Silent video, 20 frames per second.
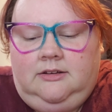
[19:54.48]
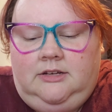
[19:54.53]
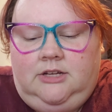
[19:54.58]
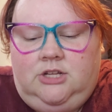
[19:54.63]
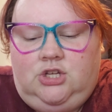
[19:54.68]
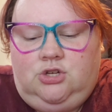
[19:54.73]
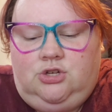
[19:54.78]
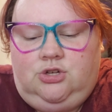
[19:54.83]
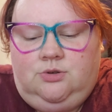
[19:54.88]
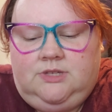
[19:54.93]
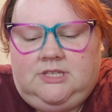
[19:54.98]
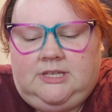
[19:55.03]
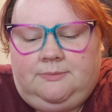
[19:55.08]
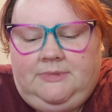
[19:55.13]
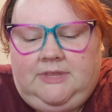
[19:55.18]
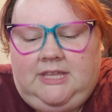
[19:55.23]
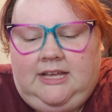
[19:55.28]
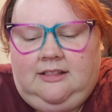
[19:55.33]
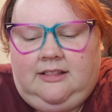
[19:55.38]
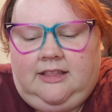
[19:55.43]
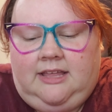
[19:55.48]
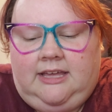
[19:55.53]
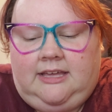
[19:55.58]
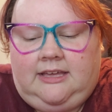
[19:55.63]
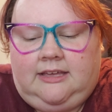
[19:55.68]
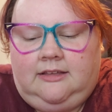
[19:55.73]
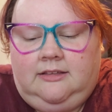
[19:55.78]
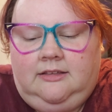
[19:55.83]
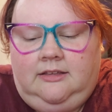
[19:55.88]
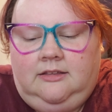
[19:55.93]
Did you do something
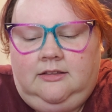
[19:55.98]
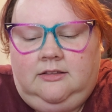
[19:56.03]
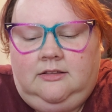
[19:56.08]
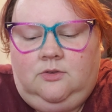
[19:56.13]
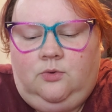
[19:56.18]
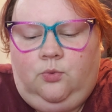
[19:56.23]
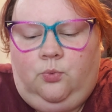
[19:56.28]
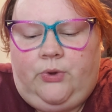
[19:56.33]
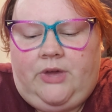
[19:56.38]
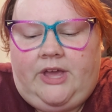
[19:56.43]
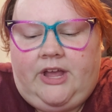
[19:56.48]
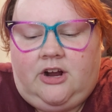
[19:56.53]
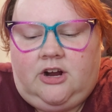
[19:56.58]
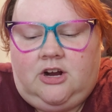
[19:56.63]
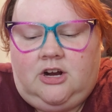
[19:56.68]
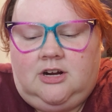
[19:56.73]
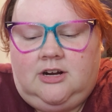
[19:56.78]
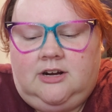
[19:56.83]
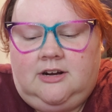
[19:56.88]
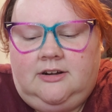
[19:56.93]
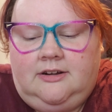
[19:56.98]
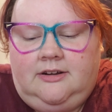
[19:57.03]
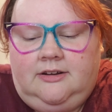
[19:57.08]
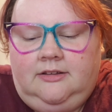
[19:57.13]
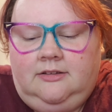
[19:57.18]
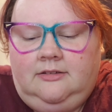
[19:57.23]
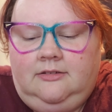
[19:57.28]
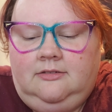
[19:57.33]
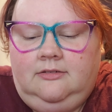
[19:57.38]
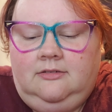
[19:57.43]
like
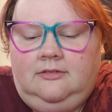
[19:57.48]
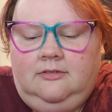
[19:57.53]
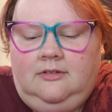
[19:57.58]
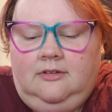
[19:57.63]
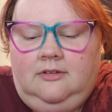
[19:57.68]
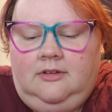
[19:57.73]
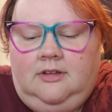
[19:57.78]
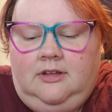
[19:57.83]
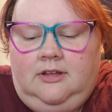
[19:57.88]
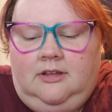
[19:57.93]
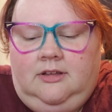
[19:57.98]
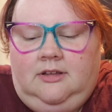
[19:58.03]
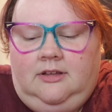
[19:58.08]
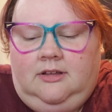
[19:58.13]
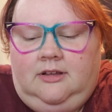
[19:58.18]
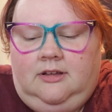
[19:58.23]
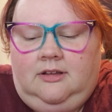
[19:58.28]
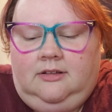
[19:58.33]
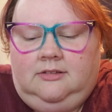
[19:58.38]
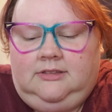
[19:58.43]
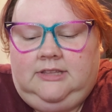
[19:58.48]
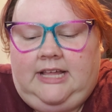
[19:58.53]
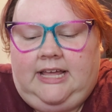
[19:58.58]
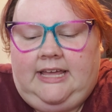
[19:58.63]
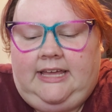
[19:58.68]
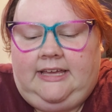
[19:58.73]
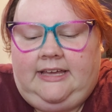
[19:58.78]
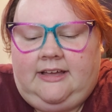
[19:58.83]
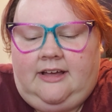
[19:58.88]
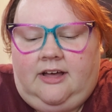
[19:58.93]
weird,
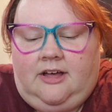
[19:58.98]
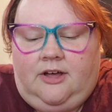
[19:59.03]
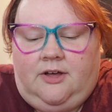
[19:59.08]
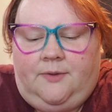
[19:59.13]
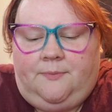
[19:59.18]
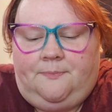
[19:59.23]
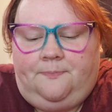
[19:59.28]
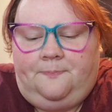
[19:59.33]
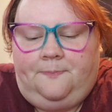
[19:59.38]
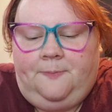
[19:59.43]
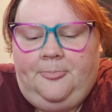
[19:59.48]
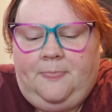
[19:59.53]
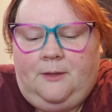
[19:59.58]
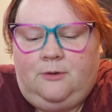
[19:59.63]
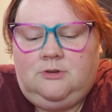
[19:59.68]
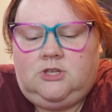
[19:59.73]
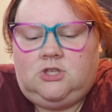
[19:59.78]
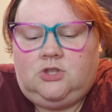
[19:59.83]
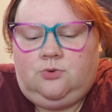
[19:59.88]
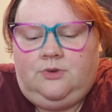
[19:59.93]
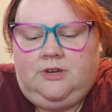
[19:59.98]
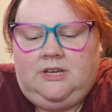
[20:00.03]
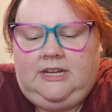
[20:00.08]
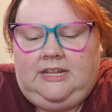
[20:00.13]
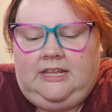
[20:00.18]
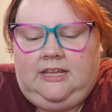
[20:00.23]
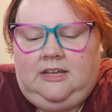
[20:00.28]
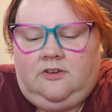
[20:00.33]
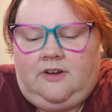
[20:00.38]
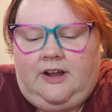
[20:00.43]
like those
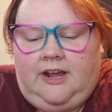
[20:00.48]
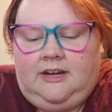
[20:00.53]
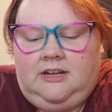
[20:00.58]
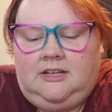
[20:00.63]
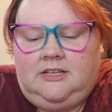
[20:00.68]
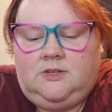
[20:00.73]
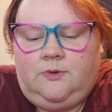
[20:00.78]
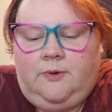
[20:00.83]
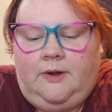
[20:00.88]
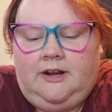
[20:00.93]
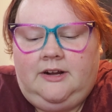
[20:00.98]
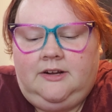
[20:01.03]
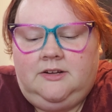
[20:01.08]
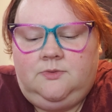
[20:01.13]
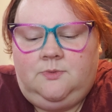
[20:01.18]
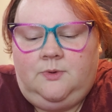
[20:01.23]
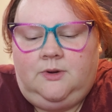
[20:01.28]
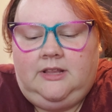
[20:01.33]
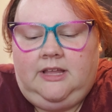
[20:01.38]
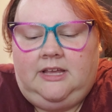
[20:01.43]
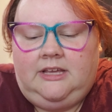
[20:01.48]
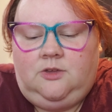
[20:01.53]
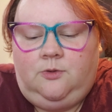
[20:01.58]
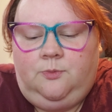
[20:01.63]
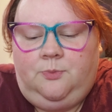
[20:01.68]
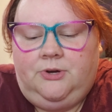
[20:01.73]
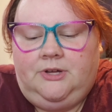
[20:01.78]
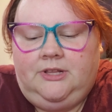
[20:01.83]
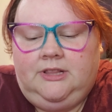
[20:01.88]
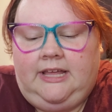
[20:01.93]
3D granny squares where like
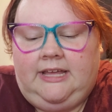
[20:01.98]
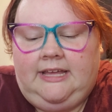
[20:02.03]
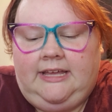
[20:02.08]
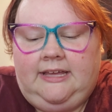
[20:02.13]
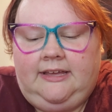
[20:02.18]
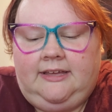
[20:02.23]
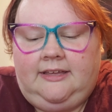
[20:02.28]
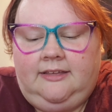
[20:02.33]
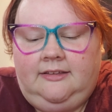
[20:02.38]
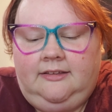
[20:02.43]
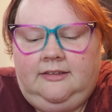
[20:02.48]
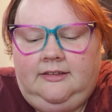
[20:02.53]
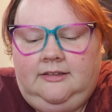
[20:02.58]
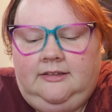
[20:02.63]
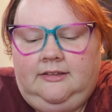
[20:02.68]
you put like